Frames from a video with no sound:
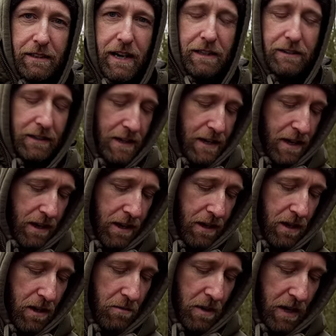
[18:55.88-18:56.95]
lead.
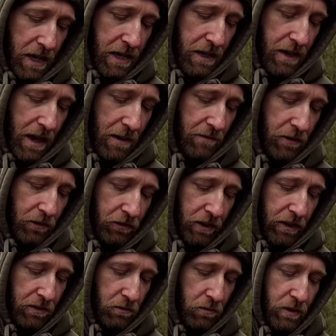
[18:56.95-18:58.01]
Um, here I'm fishing